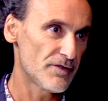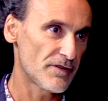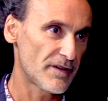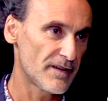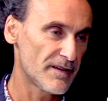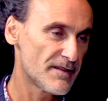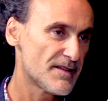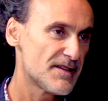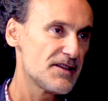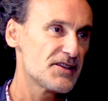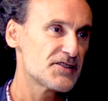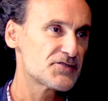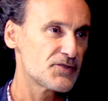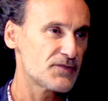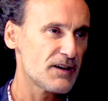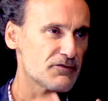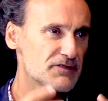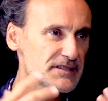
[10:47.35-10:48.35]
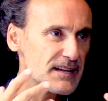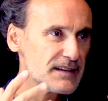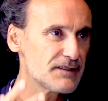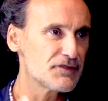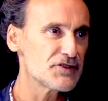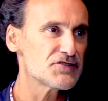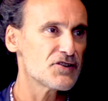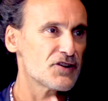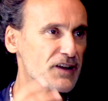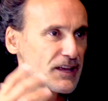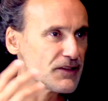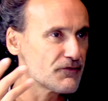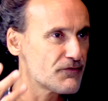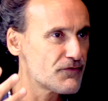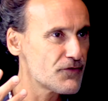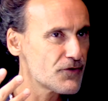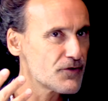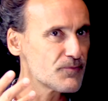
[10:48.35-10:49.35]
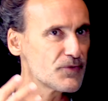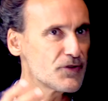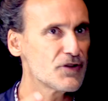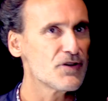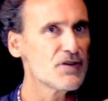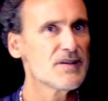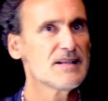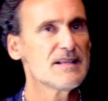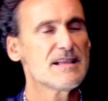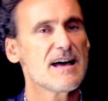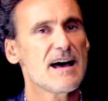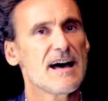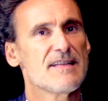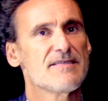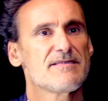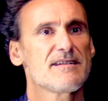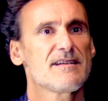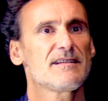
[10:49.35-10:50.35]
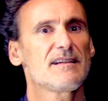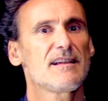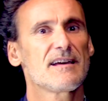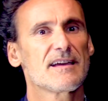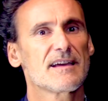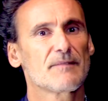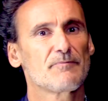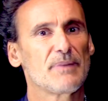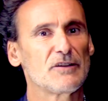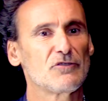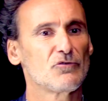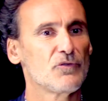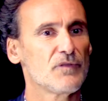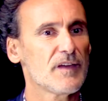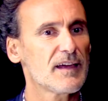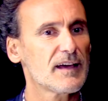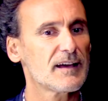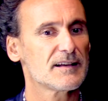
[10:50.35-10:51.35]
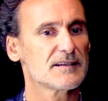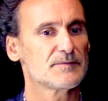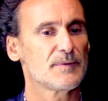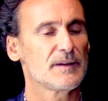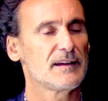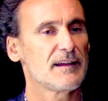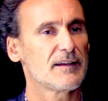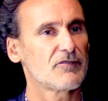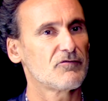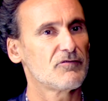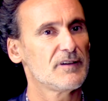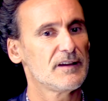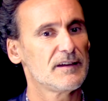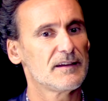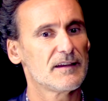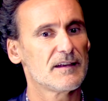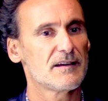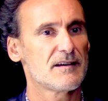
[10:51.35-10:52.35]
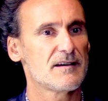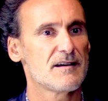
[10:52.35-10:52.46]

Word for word: Okay, so that was the division came from, you know, and then like, but today has been like really,